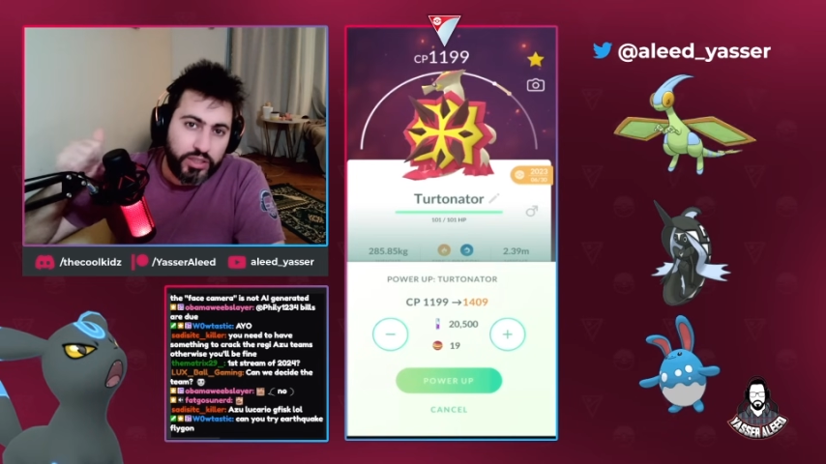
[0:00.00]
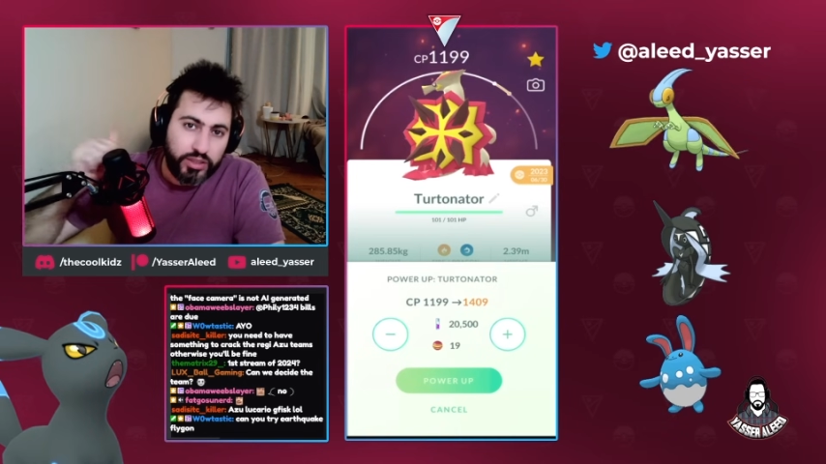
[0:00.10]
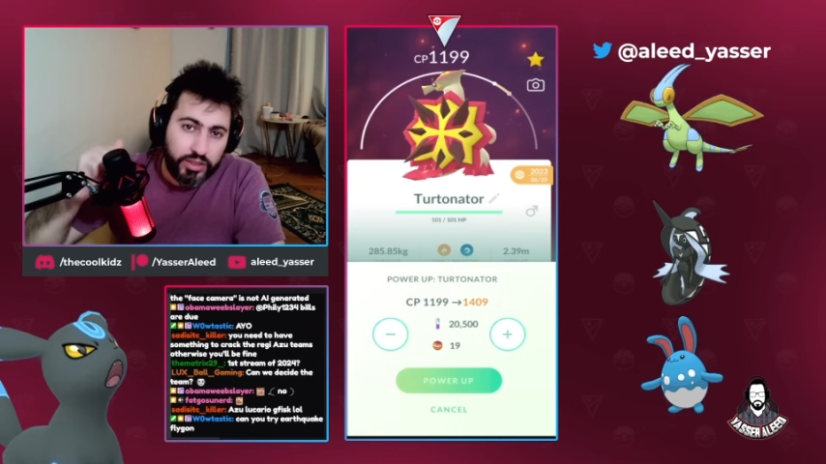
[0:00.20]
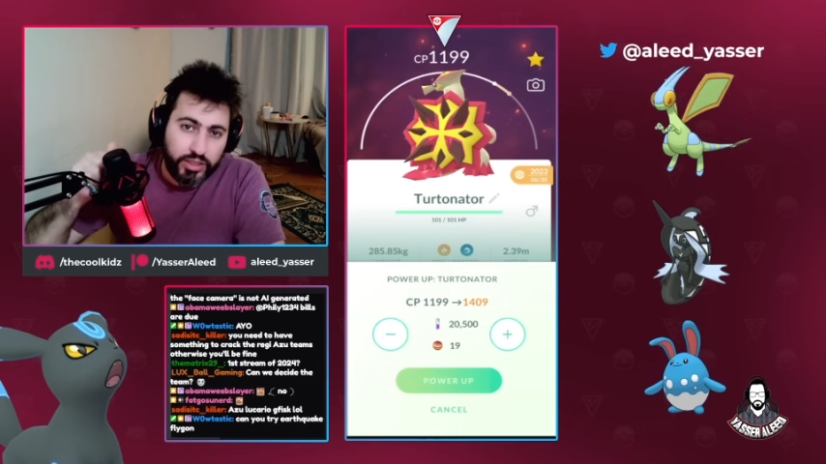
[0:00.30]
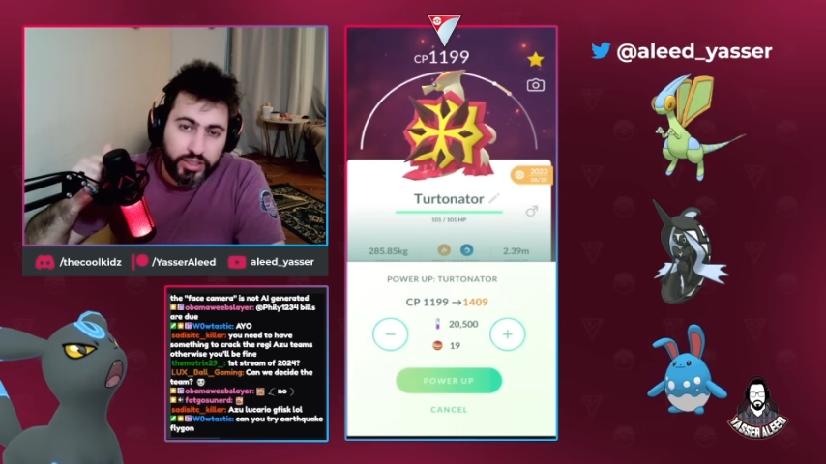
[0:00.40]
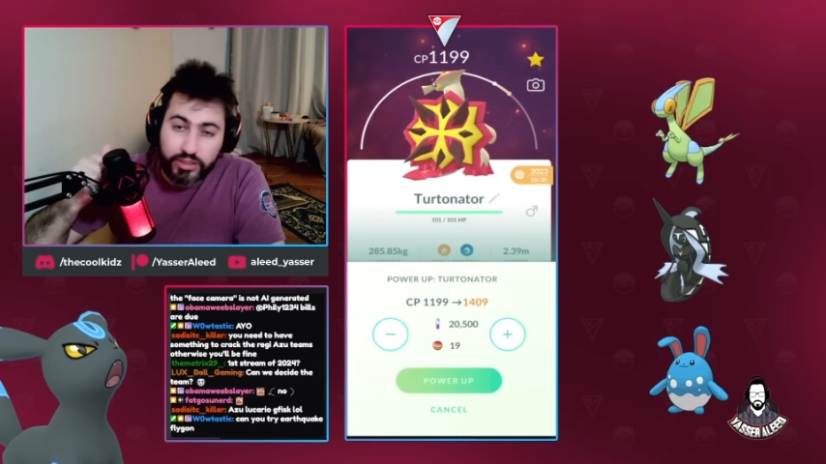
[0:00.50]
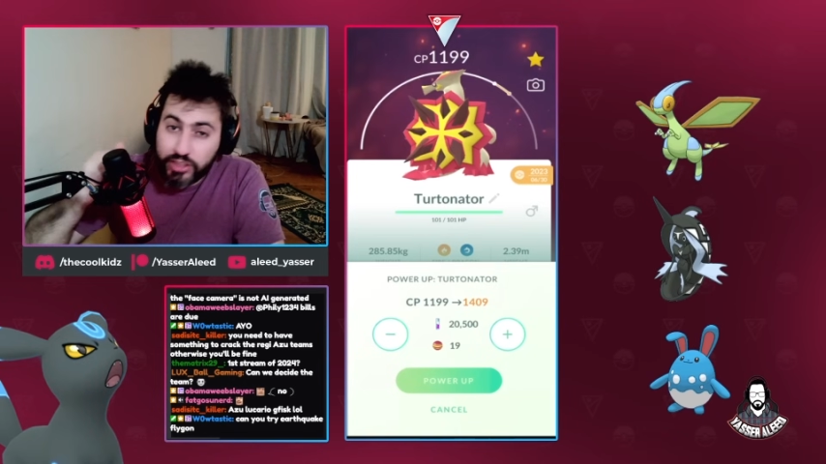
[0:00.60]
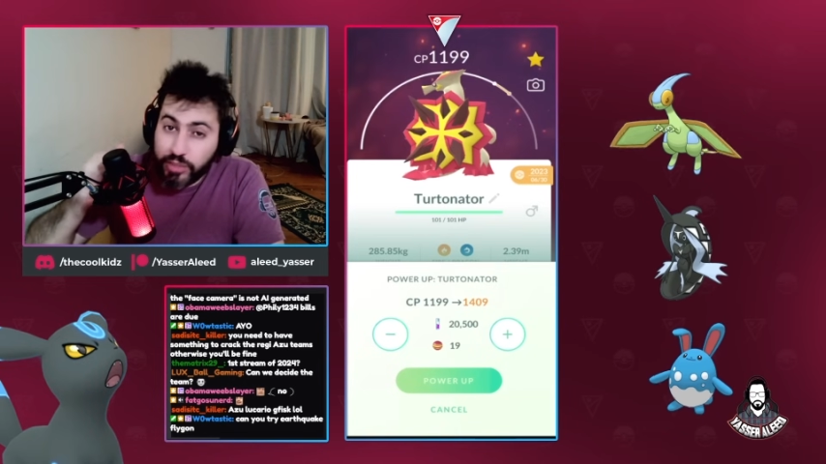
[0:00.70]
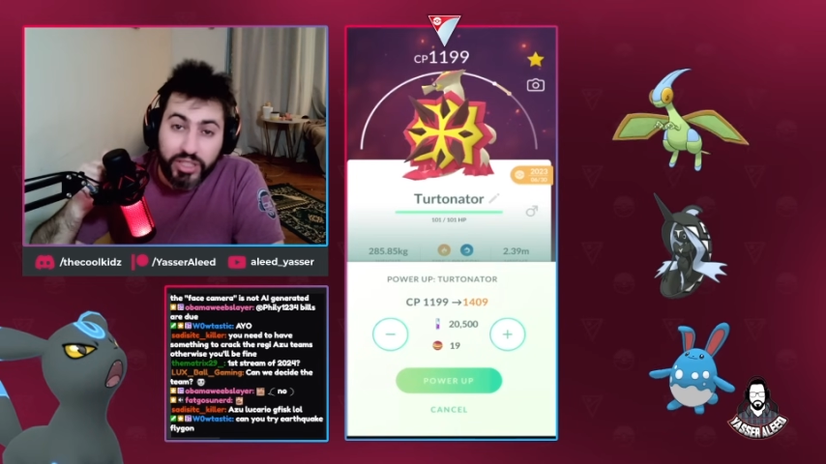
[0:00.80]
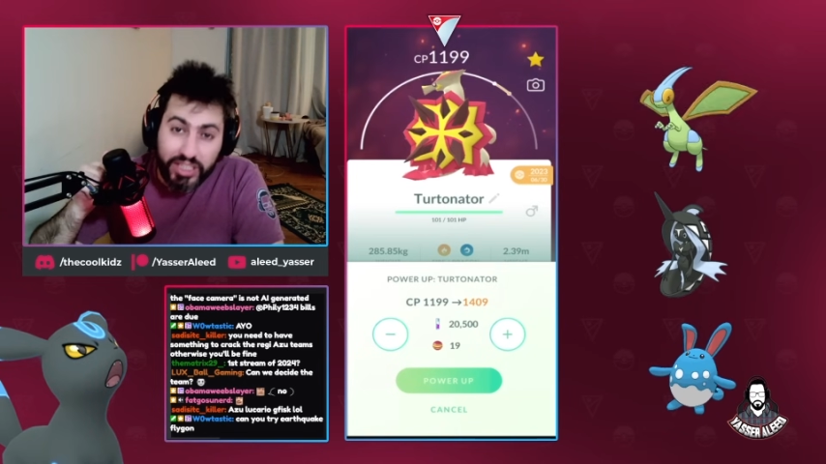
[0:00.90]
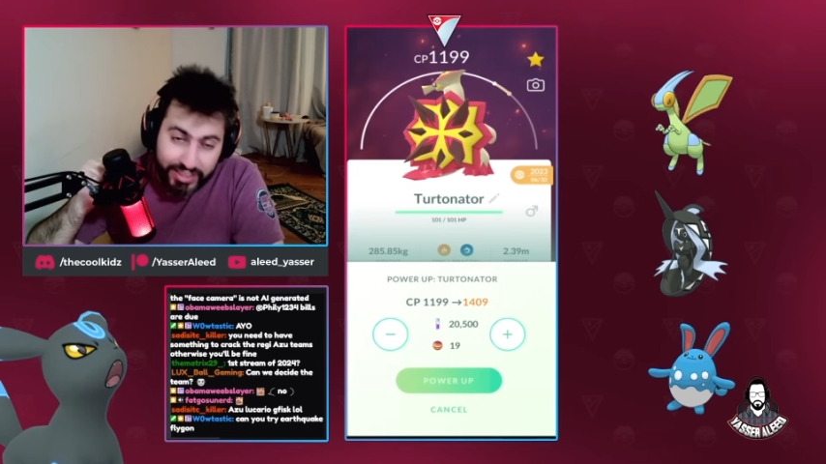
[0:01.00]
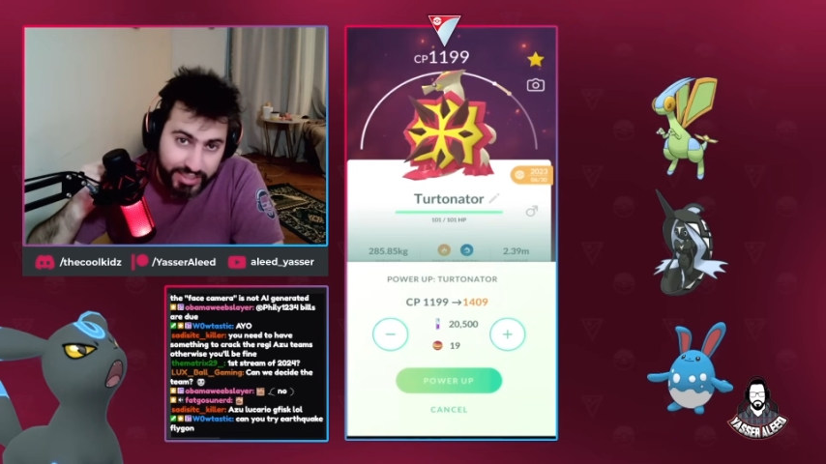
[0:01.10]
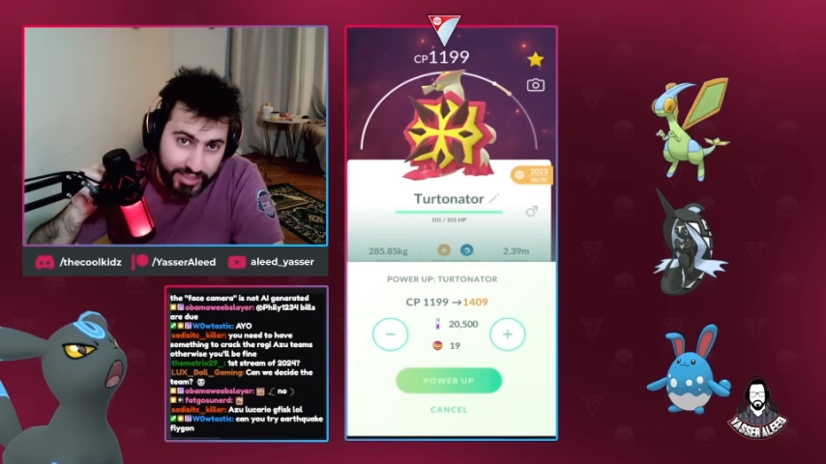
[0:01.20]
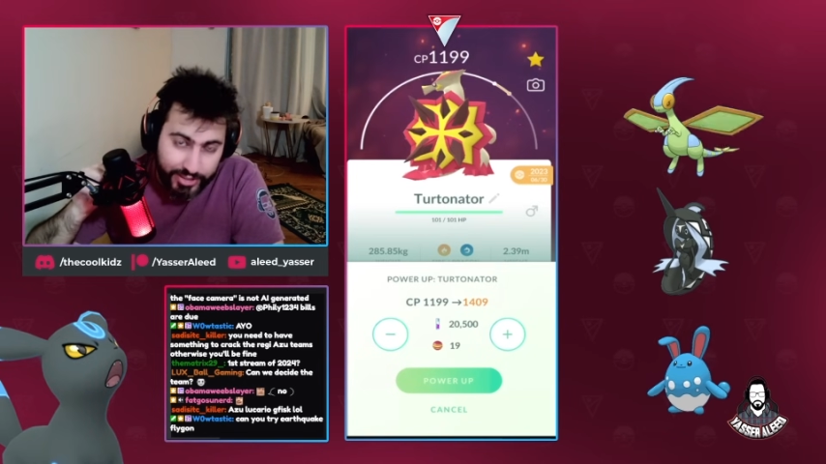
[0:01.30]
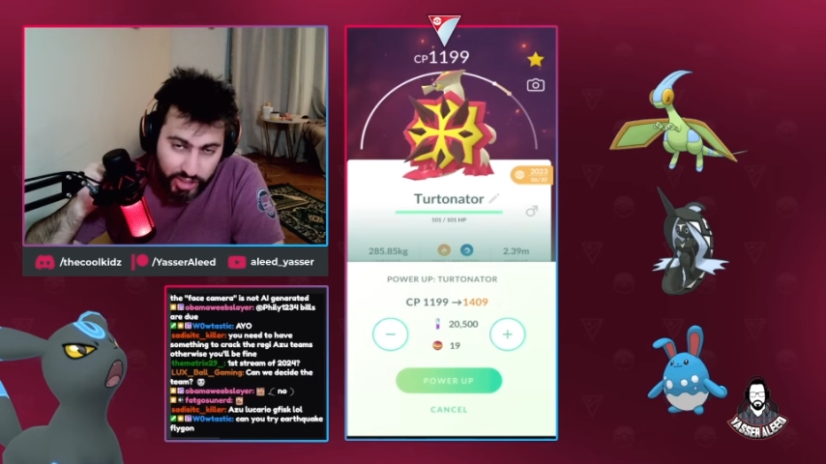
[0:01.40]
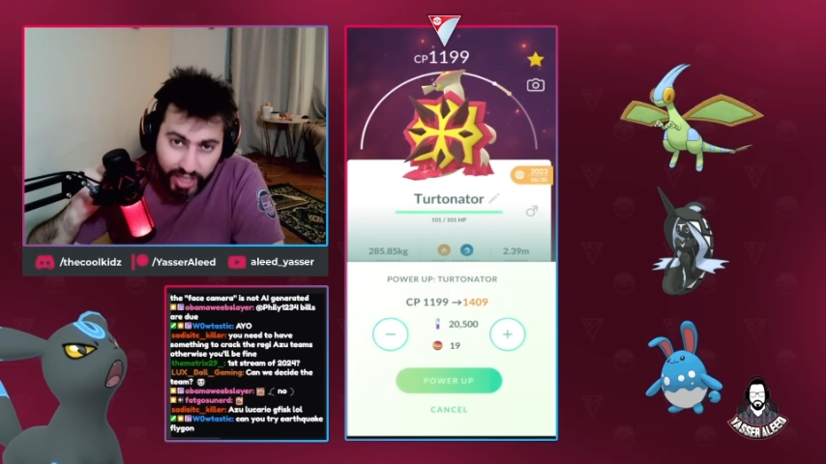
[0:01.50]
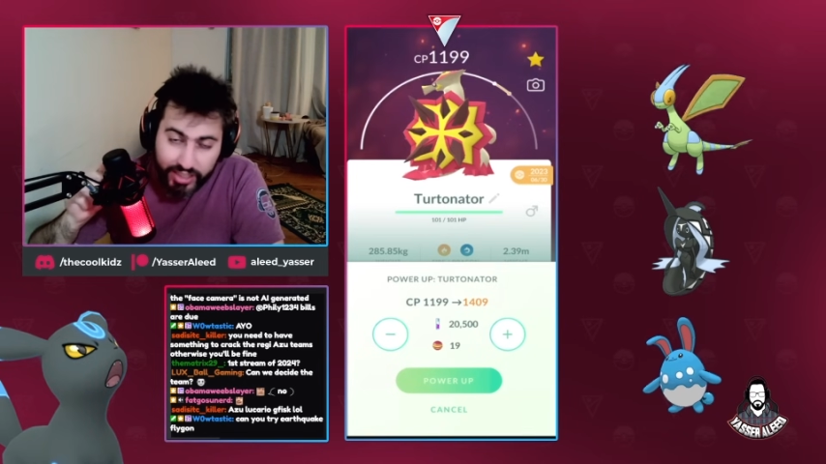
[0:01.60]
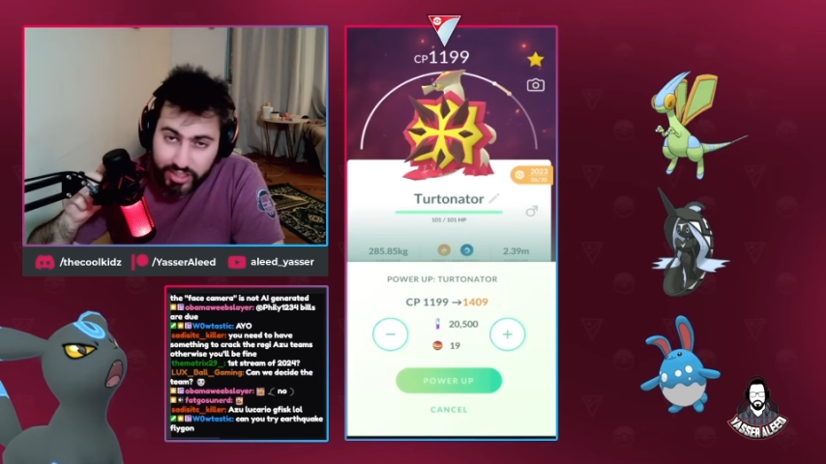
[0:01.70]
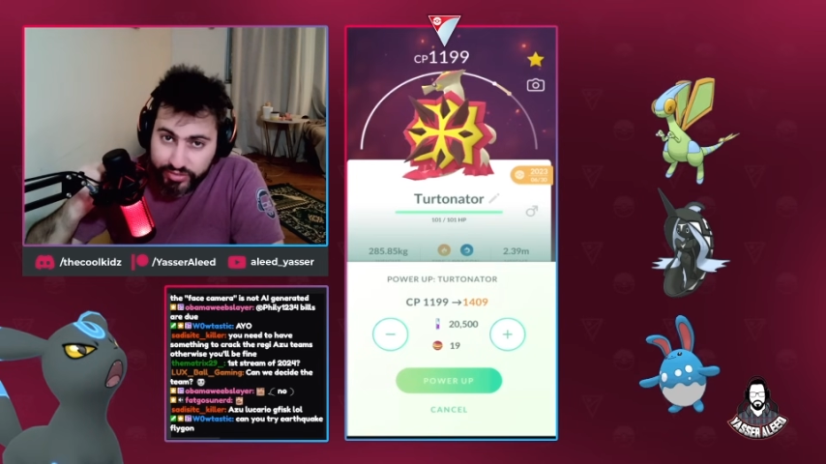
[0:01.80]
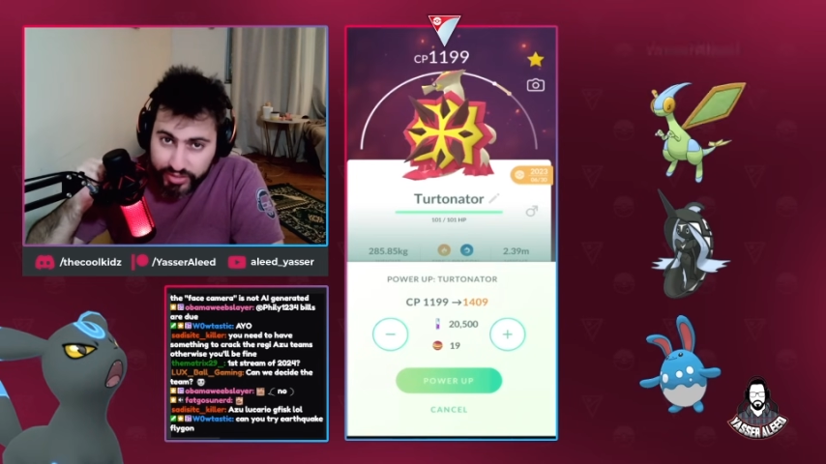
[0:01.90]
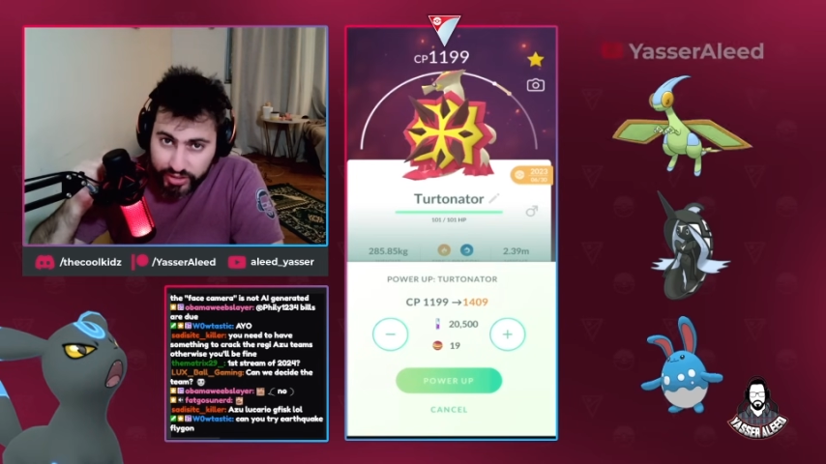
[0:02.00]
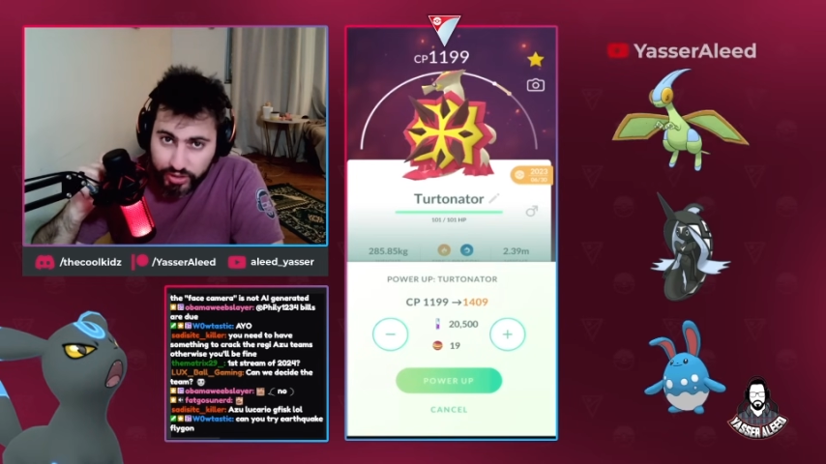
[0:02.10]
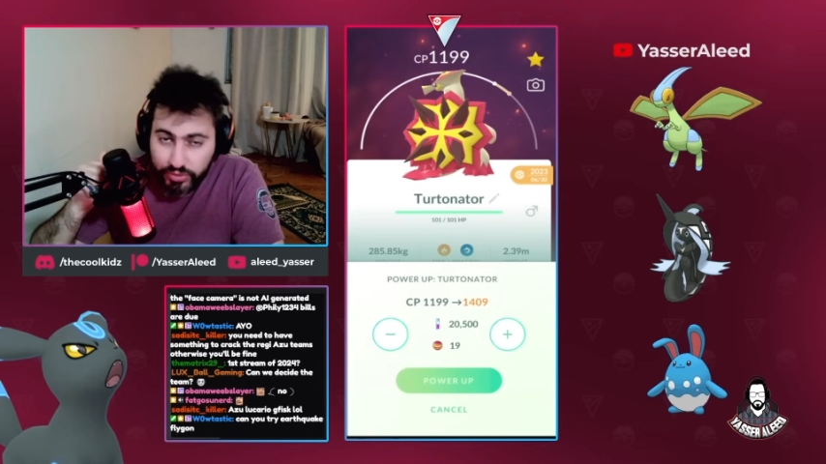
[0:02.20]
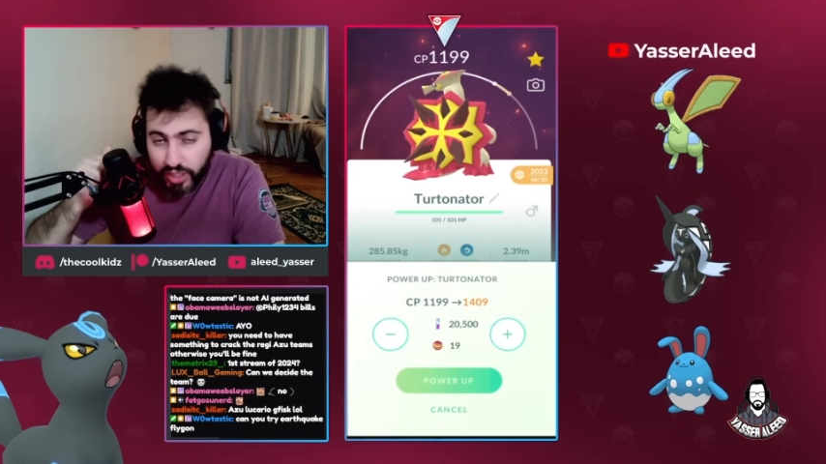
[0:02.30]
the double electric challenge video